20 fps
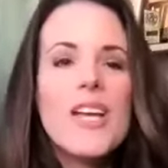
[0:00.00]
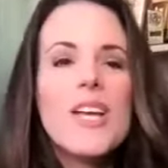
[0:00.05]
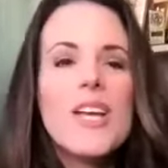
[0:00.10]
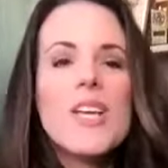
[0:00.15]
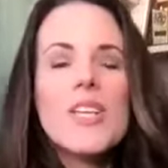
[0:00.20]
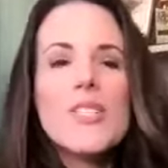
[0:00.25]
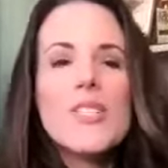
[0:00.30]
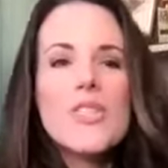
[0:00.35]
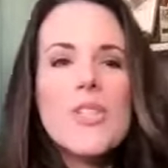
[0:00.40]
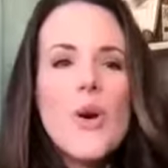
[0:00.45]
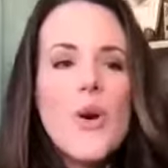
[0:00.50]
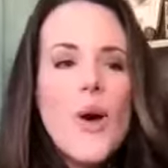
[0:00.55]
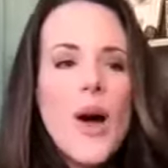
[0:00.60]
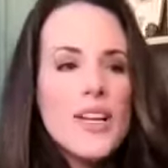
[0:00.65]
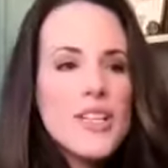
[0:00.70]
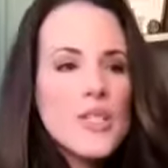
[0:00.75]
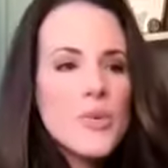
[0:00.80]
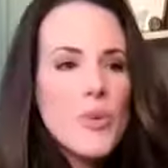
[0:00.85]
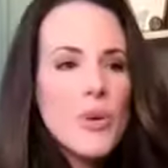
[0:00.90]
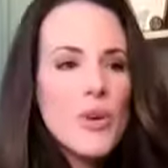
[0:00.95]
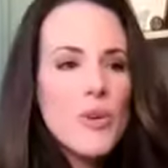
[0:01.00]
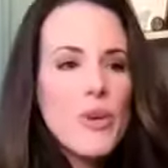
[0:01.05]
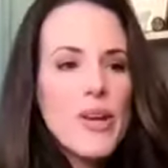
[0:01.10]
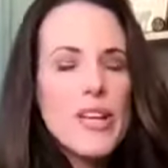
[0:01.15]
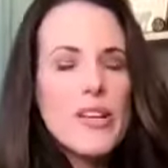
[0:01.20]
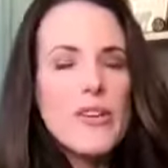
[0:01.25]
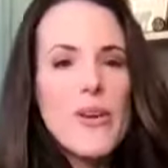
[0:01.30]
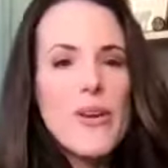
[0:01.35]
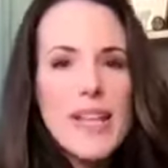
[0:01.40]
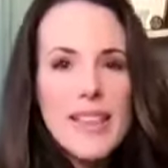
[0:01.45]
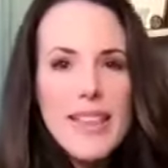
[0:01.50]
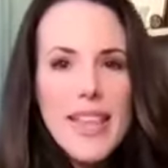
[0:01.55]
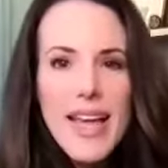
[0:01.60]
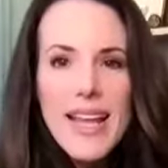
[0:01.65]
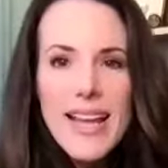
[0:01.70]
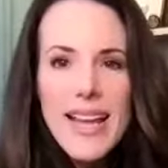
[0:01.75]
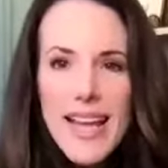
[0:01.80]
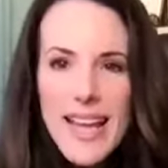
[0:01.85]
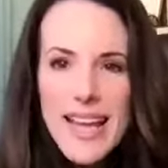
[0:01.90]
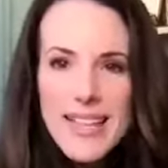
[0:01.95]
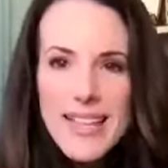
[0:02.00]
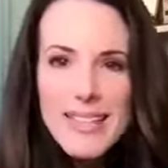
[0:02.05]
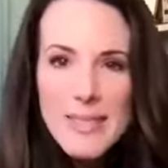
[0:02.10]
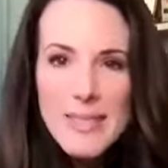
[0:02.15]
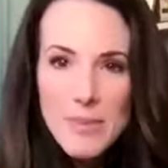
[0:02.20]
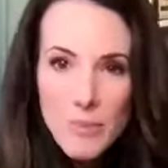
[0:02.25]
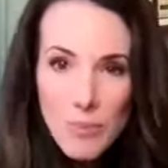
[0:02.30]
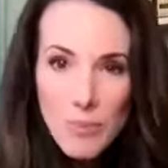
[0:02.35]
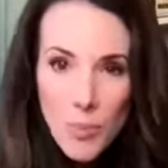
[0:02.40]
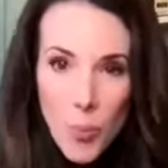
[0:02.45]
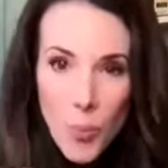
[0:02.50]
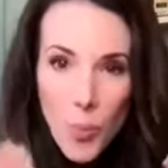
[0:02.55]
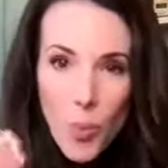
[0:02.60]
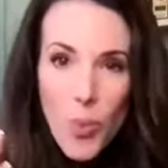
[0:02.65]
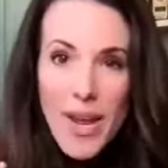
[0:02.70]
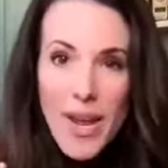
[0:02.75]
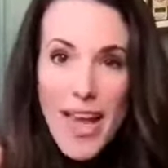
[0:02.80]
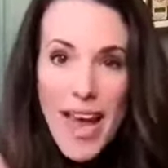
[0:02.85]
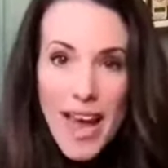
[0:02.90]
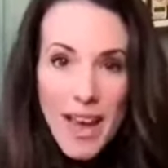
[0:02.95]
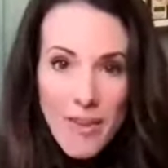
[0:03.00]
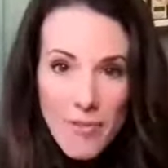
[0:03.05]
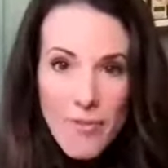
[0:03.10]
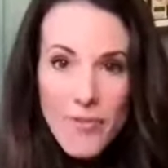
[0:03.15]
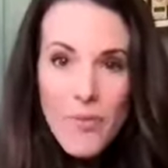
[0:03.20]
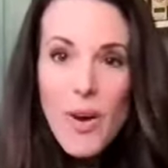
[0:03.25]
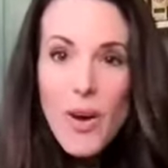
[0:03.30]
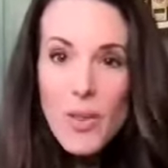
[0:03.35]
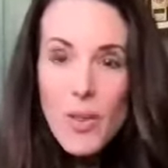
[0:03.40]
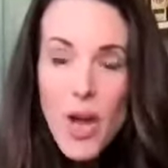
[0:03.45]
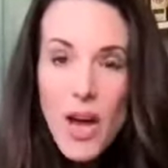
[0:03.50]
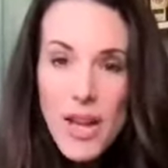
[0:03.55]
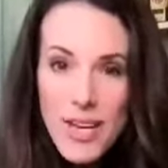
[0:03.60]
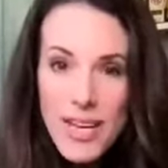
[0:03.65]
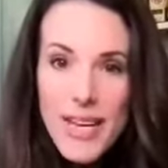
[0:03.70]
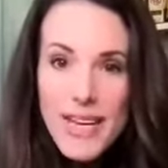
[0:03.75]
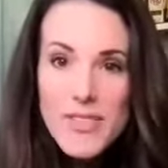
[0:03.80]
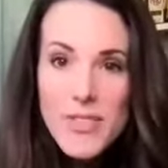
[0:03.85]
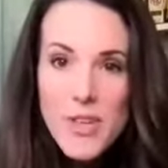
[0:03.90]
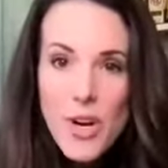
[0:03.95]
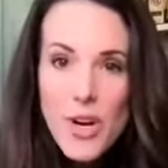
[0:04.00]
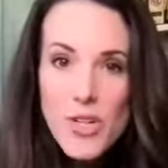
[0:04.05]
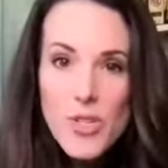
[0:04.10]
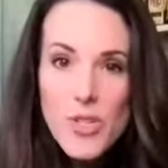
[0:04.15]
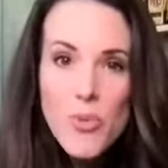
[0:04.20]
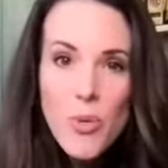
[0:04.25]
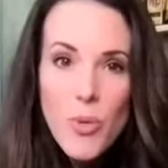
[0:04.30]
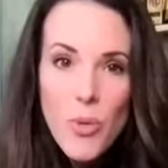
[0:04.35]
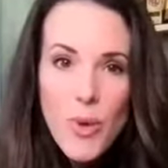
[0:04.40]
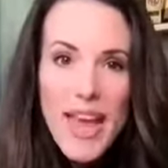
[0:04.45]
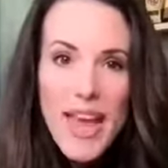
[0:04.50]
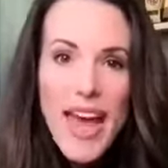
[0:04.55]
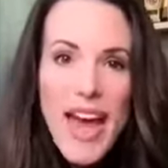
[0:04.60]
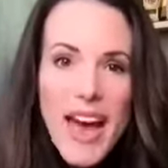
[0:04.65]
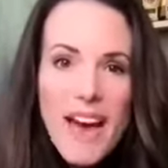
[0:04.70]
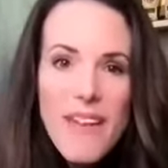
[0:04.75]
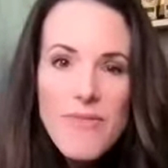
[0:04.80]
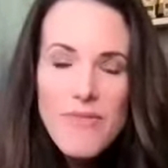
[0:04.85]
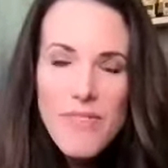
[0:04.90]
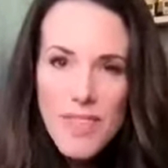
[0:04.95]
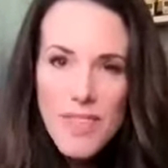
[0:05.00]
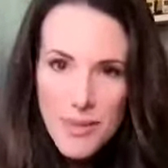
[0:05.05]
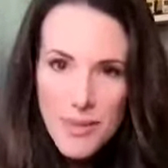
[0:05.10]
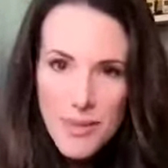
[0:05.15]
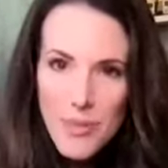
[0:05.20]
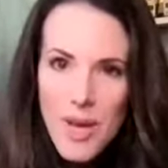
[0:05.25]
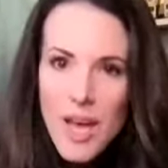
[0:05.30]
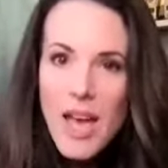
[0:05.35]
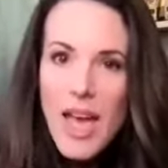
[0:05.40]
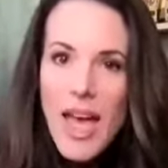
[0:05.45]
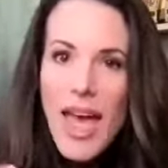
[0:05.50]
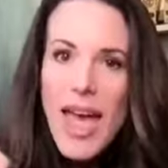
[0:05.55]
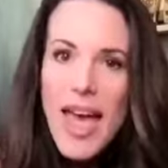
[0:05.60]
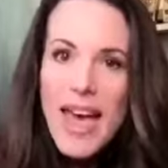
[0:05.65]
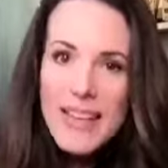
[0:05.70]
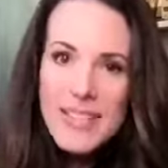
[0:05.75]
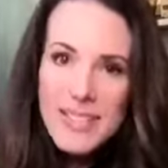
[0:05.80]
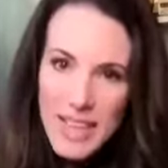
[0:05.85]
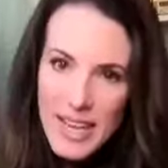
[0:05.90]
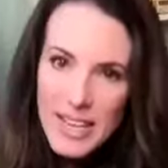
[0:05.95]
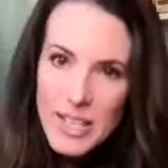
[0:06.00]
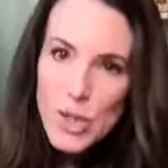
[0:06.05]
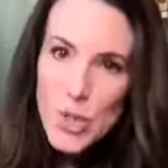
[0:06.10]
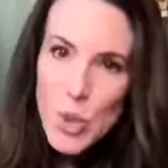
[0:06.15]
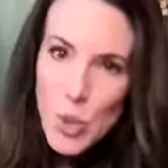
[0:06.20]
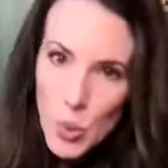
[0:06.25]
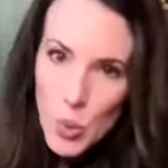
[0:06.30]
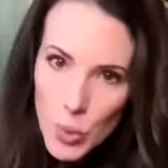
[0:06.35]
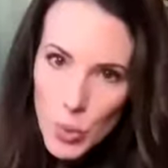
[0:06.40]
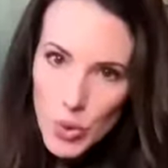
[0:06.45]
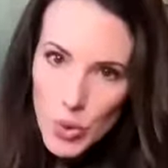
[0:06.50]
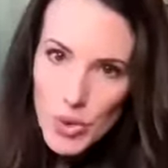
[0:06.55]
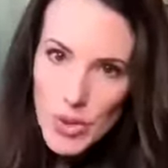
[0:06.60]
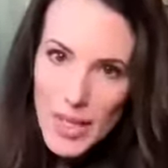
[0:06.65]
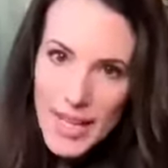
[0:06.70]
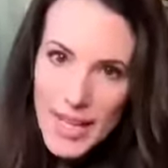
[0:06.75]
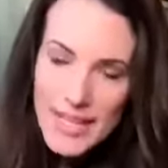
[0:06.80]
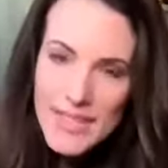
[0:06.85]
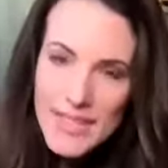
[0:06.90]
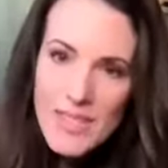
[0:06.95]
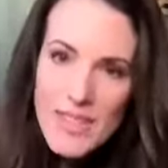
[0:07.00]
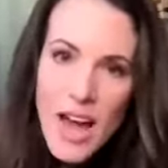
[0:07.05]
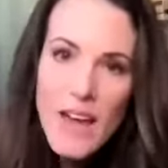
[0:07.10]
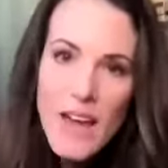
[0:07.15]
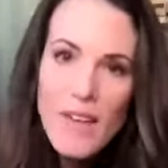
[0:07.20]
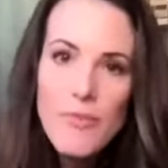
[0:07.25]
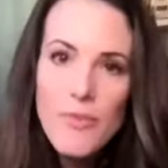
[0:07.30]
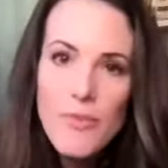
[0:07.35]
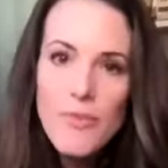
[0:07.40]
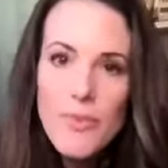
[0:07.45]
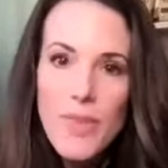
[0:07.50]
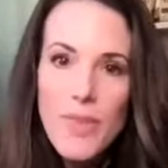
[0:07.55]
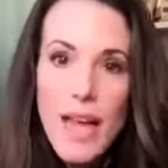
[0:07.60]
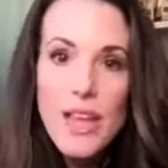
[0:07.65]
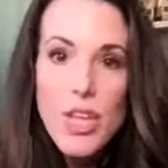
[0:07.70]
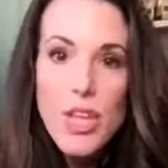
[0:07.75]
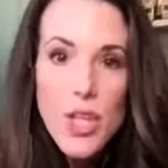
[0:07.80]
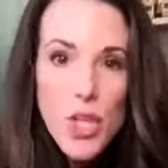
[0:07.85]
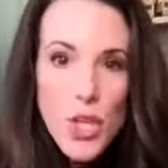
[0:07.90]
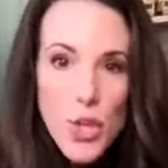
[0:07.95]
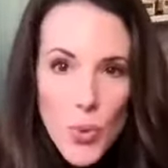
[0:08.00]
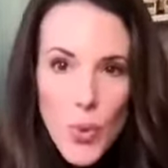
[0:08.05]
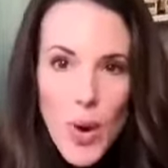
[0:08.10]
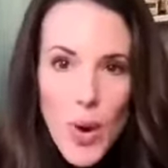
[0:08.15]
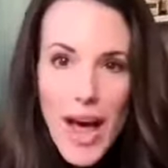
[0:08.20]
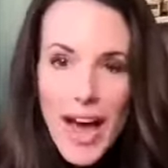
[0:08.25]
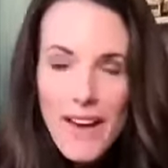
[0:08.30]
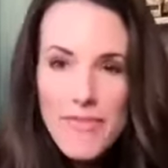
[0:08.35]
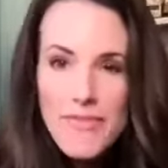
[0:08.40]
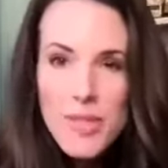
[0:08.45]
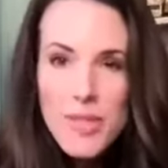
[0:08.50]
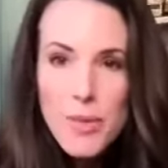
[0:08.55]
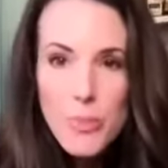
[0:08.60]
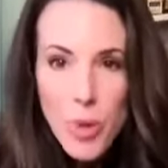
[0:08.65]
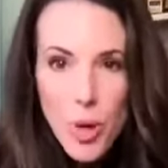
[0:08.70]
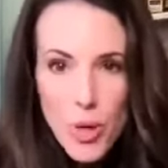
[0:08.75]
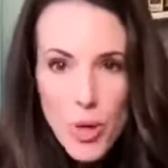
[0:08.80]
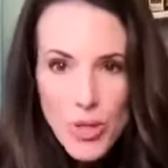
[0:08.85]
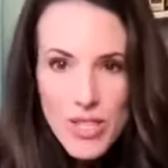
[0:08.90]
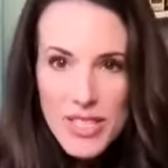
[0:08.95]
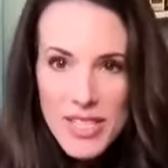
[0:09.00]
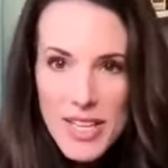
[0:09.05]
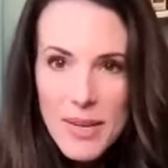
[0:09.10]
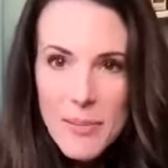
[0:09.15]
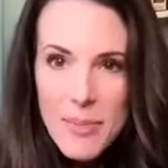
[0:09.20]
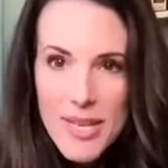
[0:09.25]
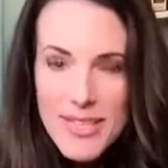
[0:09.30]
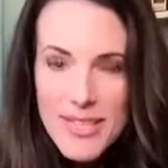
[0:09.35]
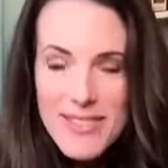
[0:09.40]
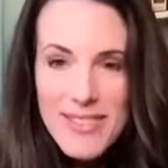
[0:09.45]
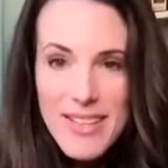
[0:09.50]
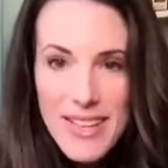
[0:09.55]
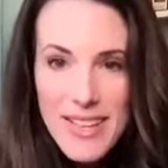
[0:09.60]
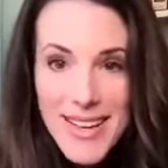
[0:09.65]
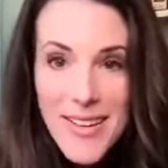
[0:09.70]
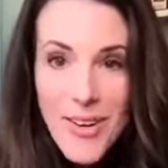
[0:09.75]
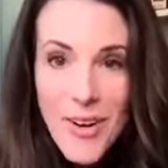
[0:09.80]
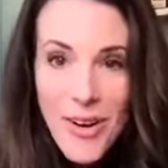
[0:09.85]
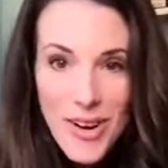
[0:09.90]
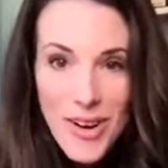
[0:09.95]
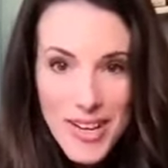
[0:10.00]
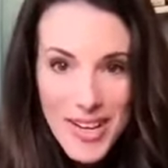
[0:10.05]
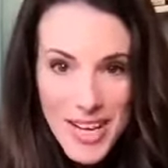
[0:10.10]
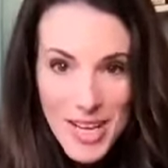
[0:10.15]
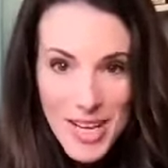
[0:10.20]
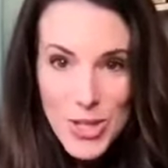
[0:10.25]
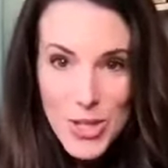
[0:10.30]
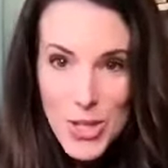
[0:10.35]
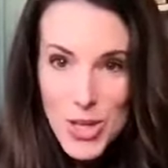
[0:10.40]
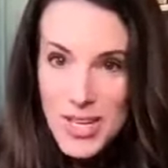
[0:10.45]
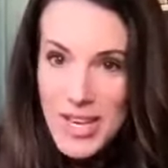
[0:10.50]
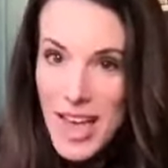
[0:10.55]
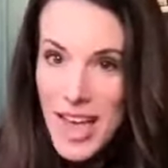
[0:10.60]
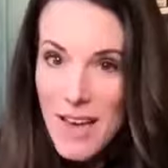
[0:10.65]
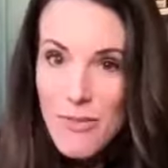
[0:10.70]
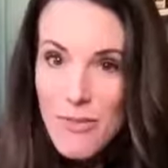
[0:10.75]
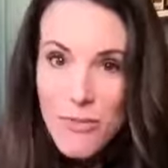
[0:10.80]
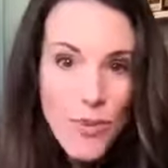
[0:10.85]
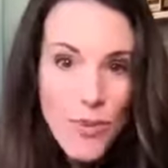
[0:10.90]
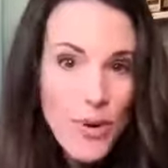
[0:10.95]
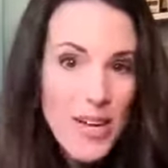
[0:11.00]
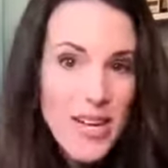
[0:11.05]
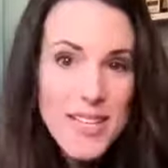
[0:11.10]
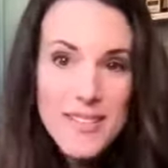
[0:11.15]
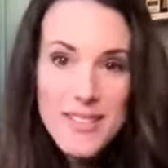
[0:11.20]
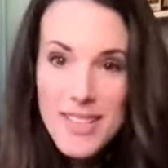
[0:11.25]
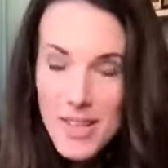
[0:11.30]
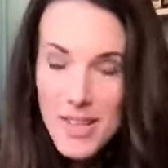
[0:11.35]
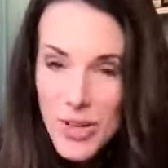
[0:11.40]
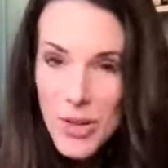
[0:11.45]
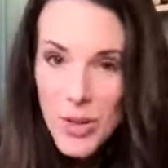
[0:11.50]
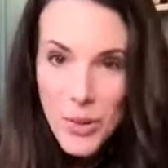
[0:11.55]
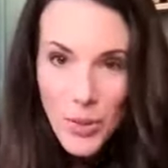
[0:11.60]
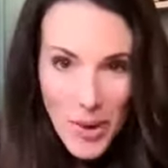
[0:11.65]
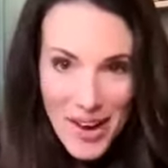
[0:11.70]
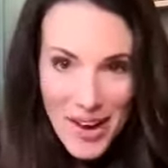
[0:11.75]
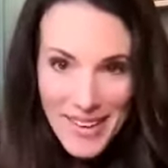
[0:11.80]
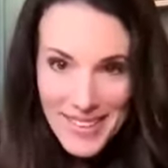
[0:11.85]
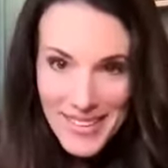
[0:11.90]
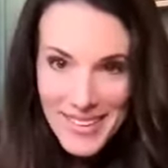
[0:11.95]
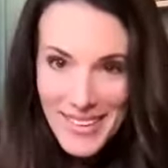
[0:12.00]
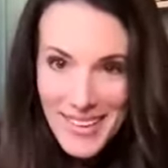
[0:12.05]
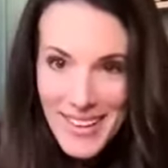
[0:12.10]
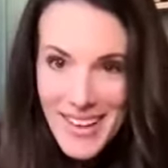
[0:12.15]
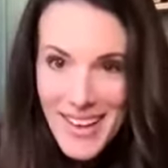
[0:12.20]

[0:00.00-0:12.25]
So I just want to reiterate that we have a lot of guest calls, but we have them as a tool. It's not that you have to personally be sitting on each and every single one.